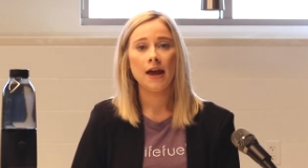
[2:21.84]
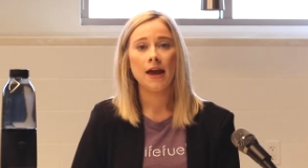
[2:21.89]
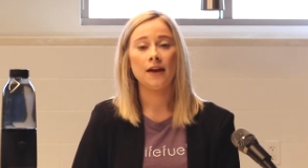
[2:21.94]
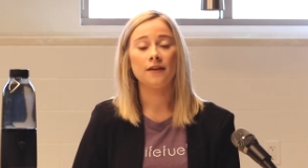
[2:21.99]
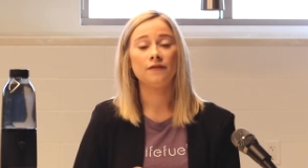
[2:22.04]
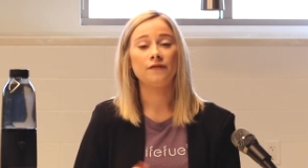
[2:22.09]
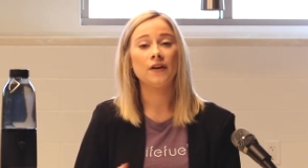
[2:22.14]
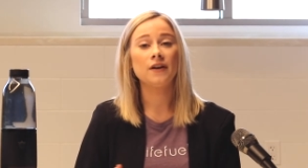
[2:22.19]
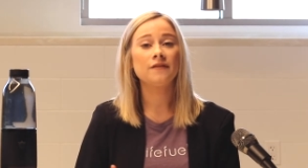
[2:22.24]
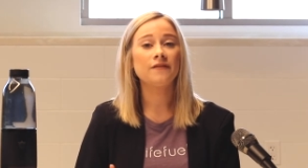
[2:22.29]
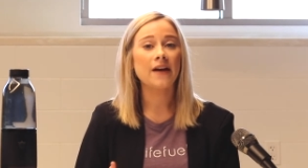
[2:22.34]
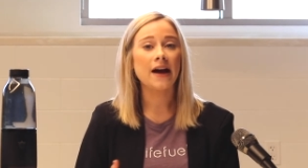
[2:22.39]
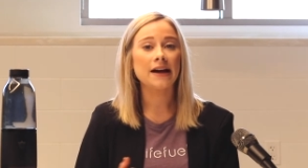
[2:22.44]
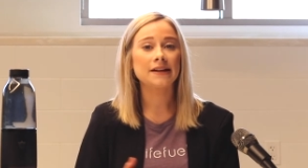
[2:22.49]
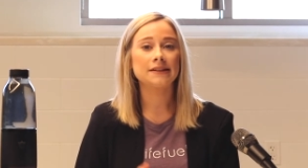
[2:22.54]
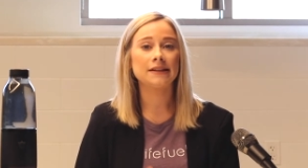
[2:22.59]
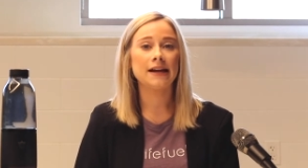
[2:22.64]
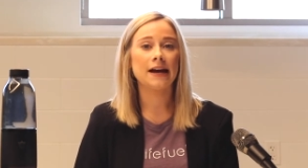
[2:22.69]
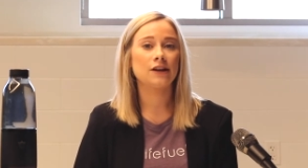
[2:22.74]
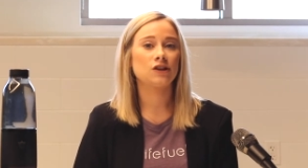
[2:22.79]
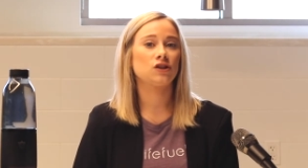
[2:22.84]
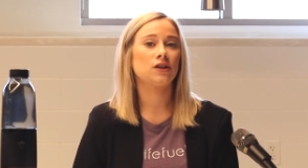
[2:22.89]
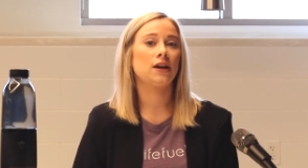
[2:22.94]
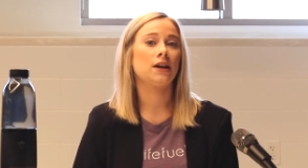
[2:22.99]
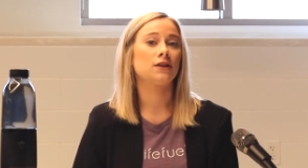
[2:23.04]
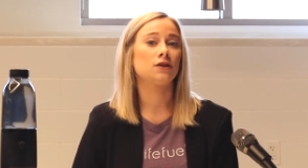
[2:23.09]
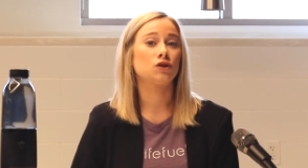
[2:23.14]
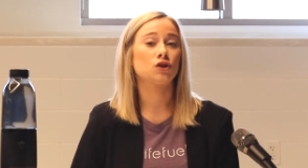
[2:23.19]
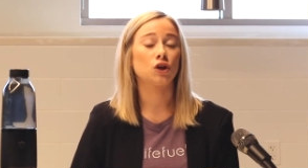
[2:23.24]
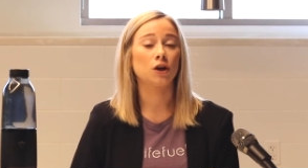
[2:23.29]
And fun fact, it actually
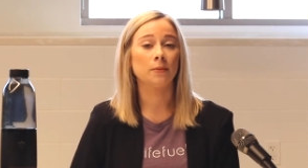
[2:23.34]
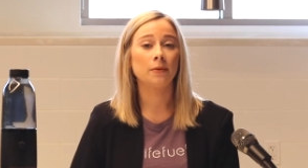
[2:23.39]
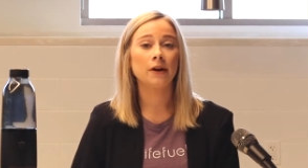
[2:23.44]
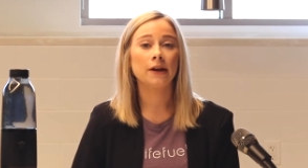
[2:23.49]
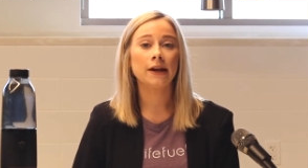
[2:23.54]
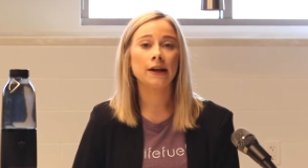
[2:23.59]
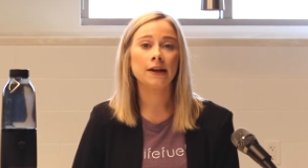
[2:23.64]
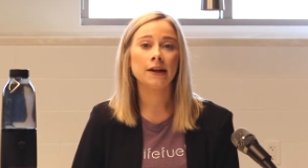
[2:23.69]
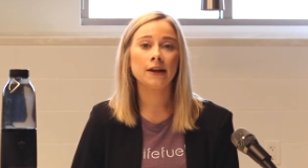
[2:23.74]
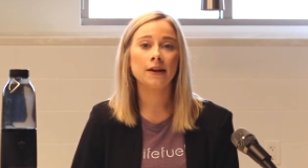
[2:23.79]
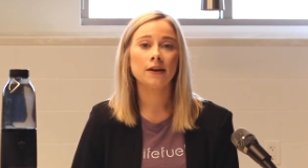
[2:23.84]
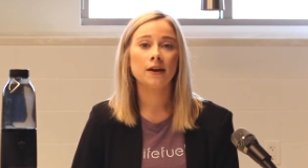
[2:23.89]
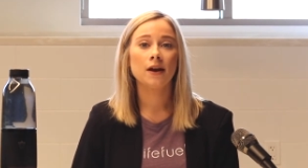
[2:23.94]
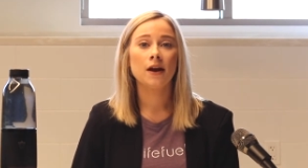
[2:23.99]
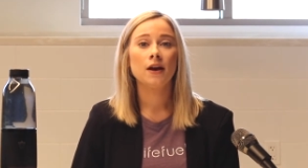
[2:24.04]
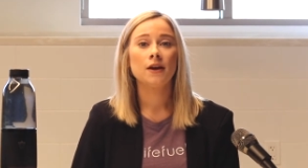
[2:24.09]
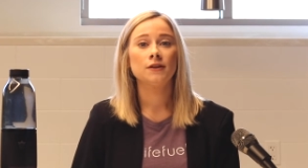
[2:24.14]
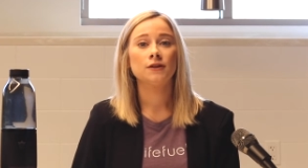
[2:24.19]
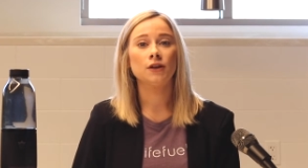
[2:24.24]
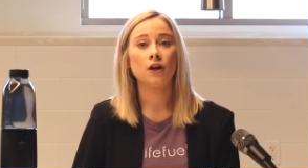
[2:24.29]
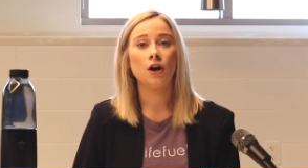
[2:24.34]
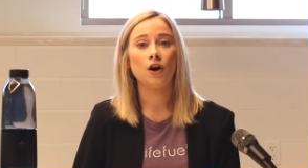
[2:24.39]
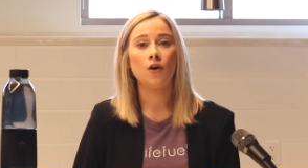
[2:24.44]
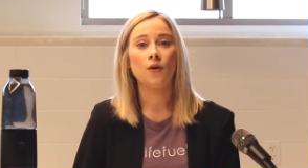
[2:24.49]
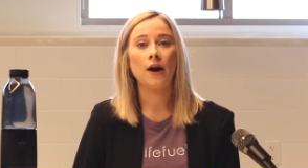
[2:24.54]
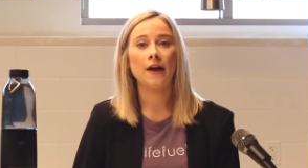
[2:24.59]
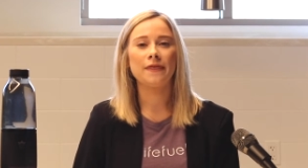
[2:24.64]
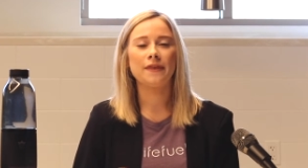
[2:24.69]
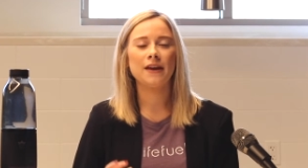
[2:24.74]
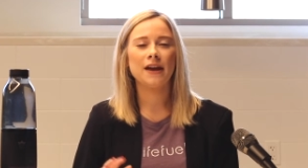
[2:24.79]
has turmeric in it, so
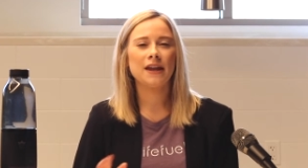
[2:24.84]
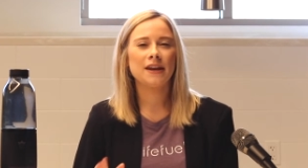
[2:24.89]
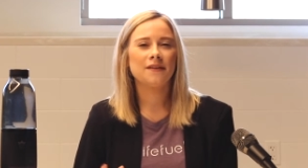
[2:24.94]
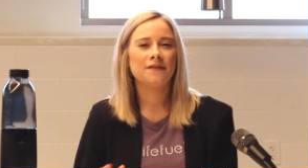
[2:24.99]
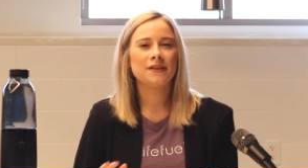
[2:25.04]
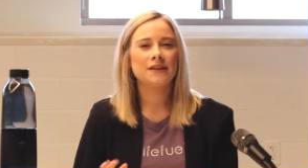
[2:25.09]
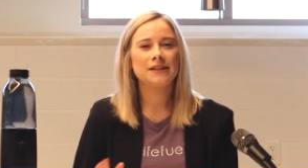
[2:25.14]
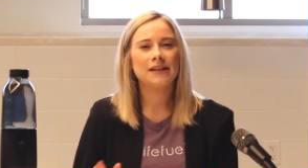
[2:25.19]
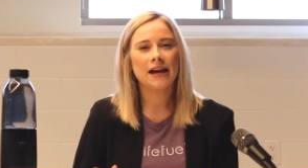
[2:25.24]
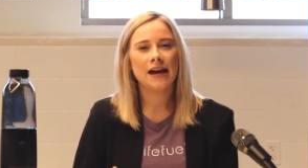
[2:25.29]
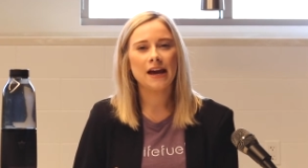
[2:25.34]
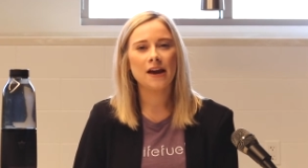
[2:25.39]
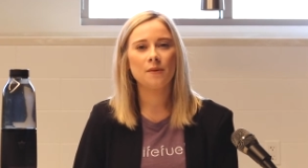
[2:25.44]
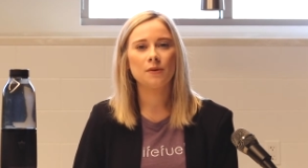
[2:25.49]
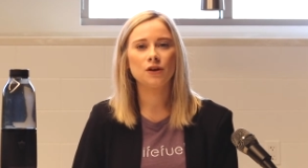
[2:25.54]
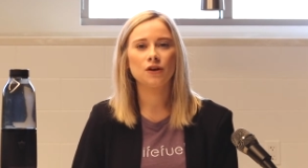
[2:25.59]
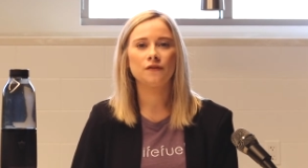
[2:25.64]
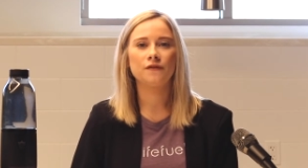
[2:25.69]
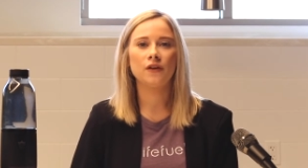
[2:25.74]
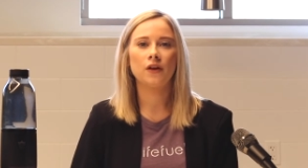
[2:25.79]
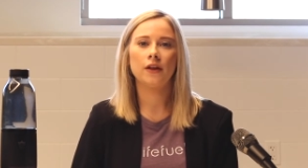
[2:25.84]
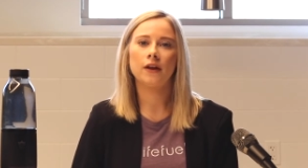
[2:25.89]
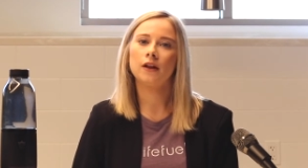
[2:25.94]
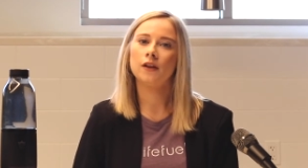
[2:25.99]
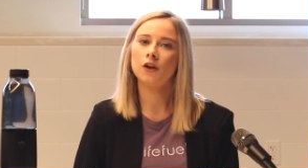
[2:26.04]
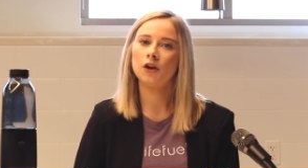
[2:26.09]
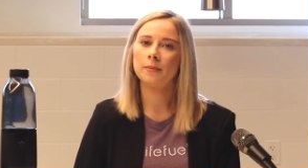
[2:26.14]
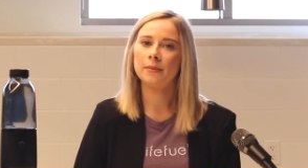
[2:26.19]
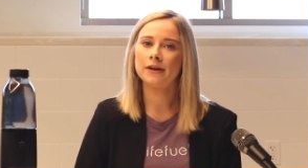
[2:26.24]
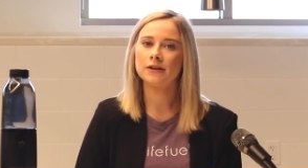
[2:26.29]
at the end of the day, when you're feeling a
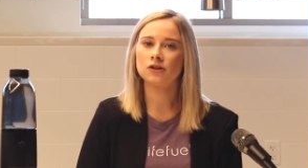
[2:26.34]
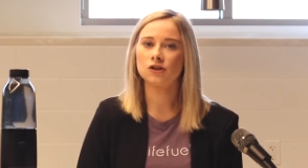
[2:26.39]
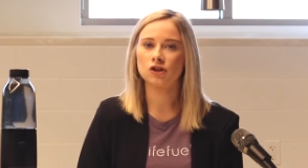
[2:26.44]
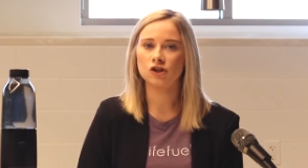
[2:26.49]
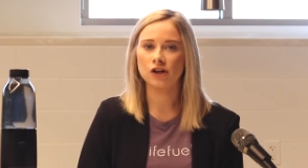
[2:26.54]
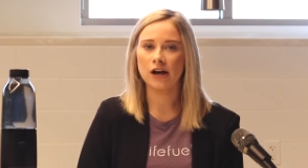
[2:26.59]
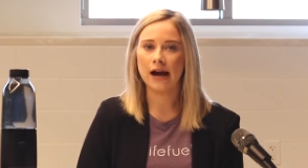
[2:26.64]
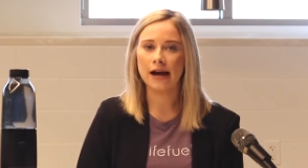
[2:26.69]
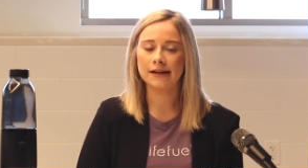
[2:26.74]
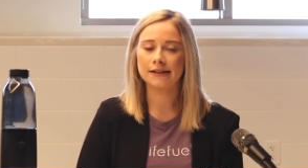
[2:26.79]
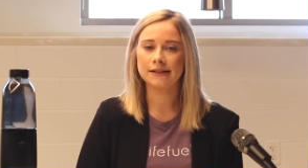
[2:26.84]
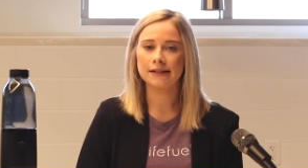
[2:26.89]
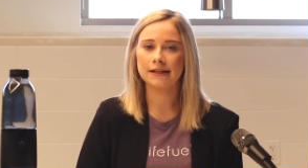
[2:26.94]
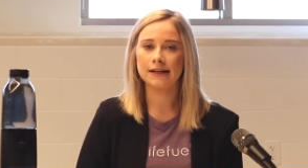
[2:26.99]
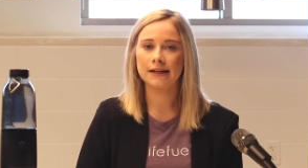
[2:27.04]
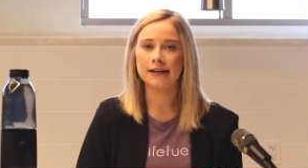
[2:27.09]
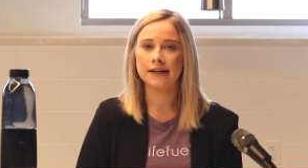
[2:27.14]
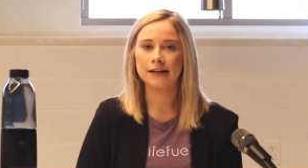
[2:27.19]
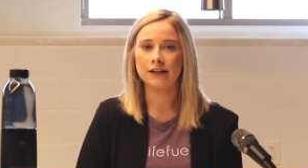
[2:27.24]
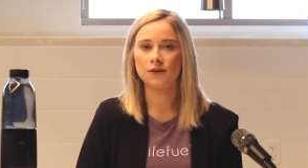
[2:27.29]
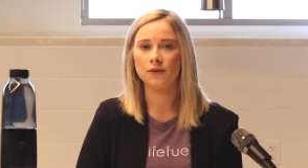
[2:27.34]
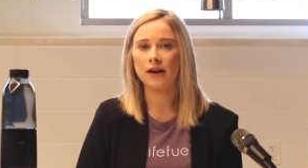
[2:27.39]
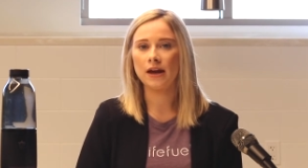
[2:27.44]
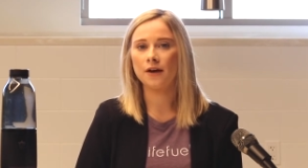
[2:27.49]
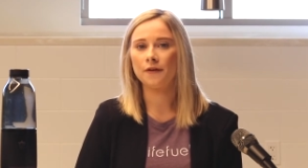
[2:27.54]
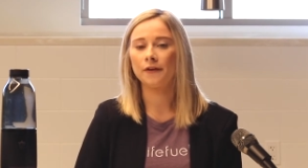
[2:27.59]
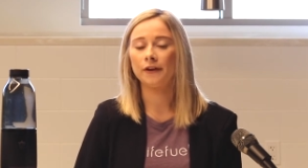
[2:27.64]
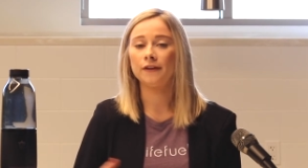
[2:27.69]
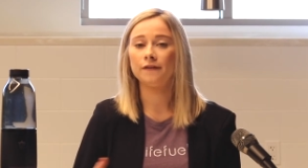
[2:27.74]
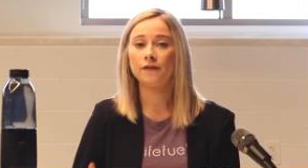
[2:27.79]
little bit distracted and you
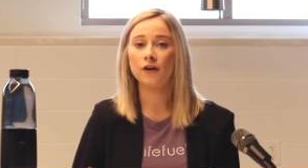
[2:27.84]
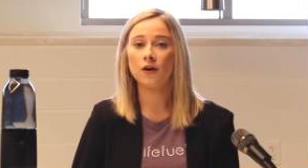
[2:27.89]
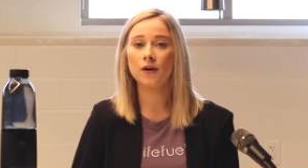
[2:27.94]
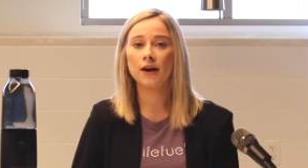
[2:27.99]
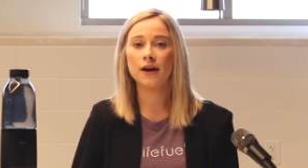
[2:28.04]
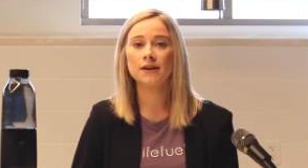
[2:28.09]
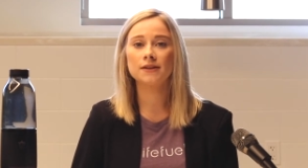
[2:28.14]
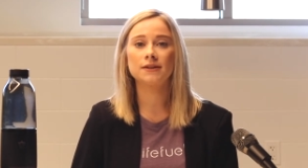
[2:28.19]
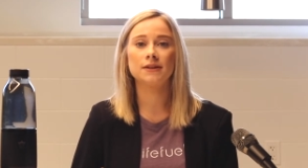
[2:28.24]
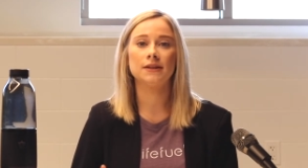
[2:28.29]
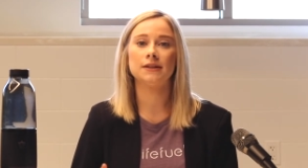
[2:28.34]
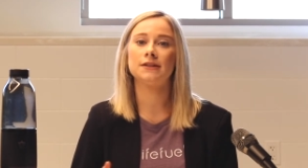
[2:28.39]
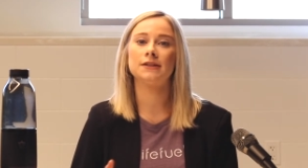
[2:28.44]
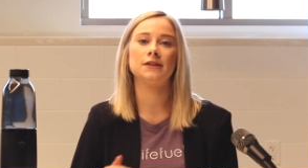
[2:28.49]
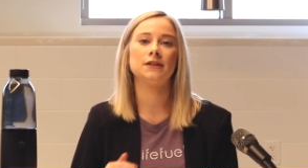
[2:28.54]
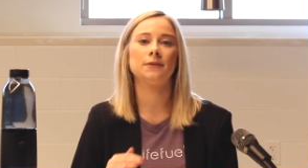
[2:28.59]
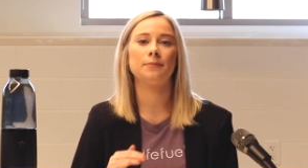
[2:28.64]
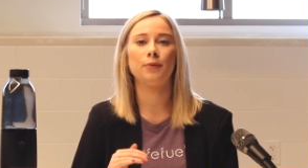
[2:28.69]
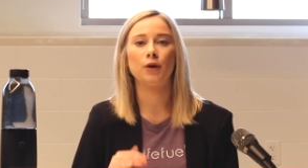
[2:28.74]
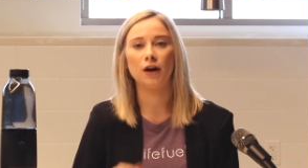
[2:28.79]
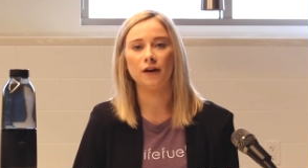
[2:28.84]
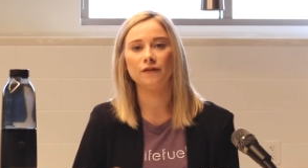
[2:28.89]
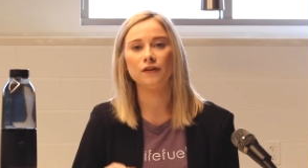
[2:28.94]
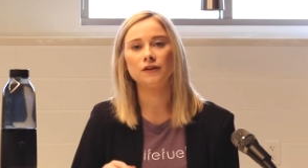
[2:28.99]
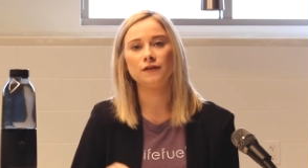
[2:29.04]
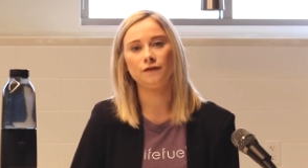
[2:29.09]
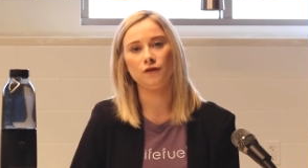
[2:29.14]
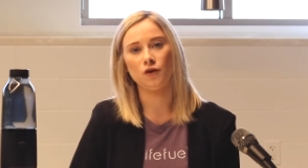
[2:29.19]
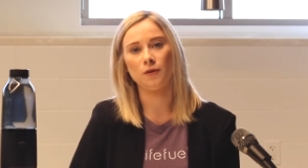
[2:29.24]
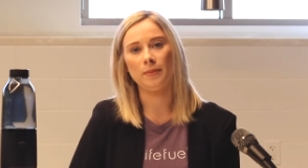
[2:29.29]
can't really focus, this is the
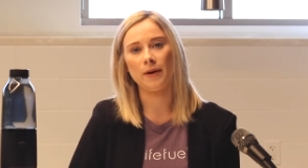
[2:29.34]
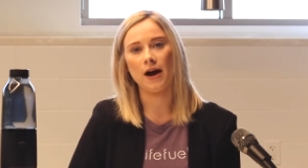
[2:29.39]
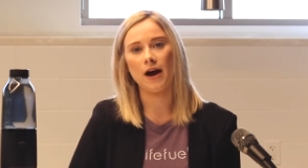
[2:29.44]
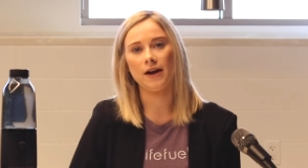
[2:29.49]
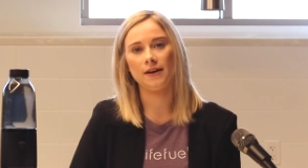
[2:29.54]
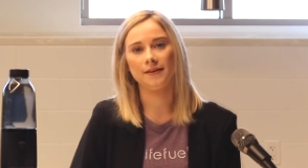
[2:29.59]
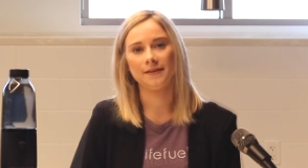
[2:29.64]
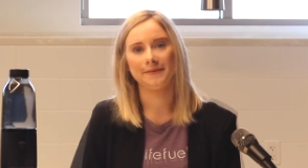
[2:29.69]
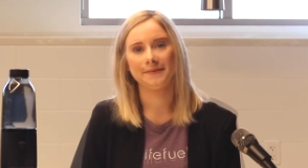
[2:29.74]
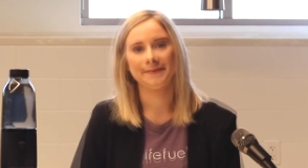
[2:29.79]
perfect fuel pod.